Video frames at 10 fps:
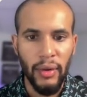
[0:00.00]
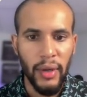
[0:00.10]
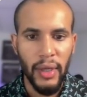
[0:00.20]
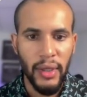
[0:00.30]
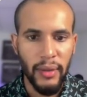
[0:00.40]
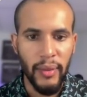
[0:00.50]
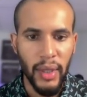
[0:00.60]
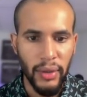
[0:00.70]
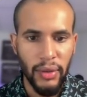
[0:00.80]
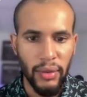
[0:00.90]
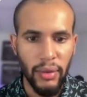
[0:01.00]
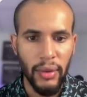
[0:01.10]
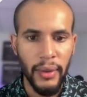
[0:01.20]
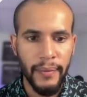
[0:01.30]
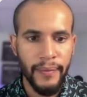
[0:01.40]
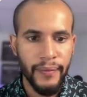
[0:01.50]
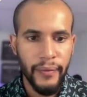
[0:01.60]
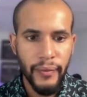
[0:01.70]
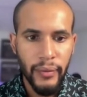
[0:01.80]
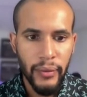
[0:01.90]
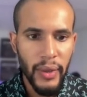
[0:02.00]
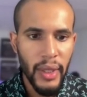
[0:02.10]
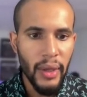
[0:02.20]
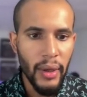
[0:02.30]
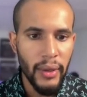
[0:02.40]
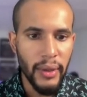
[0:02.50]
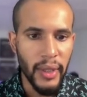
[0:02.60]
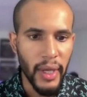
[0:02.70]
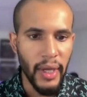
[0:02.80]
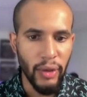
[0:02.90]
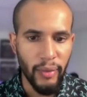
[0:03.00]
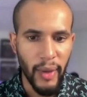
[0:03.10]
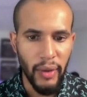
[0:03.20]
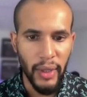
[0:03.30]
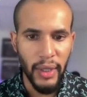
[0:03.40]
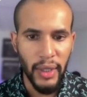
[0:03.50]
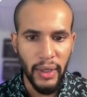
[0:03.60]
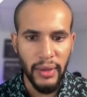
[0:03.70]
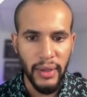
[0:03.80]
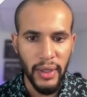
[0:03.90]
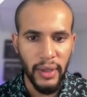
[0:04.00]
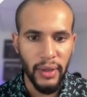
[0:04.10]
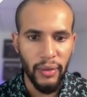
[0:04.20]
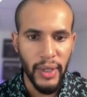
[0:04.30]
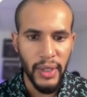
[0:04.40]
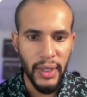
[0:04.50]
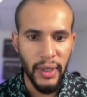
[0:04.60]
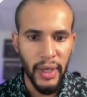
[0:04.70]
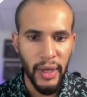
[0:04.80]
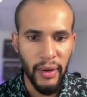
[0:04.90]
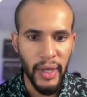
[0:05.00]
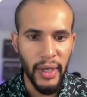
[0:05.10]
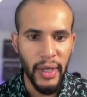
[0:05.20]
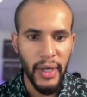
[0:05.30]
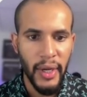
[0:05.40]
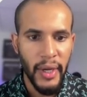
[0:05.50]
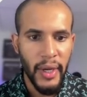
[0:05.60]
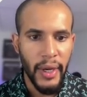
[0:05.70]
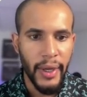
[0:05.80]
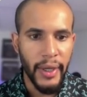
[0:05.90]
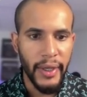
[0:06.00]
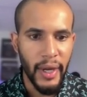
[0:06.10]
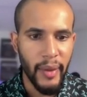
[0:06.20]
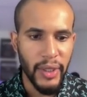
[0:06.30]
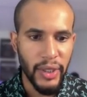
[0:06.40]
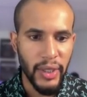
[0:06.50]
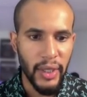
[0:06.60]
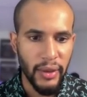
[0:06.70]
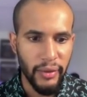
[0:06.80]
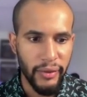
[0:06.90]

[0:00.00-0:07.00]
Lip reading: or middle school, then you might want to consider the western area. Not much there to